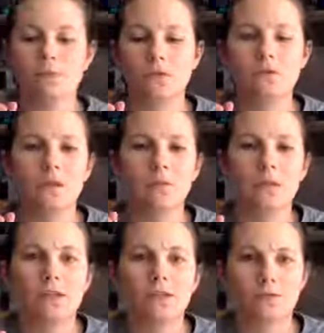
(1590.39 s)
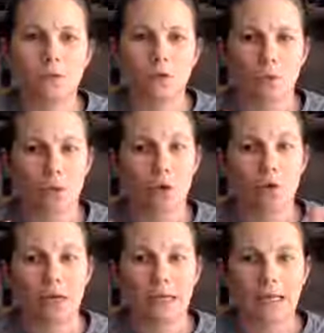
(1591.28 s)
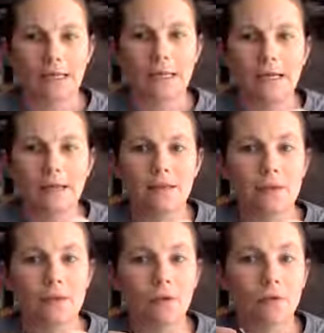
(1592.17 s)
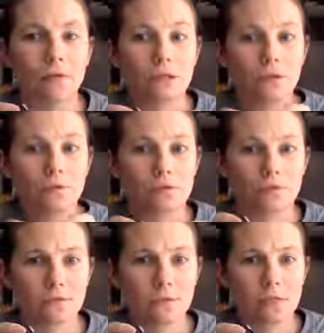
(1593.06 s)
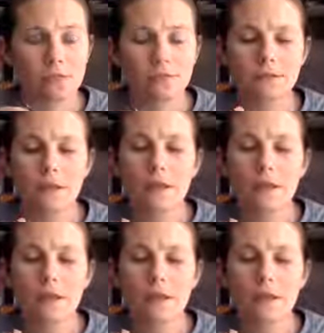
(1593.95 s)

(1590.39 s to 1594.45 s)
If anybody is familiar with Cricut, they make their own labels for this.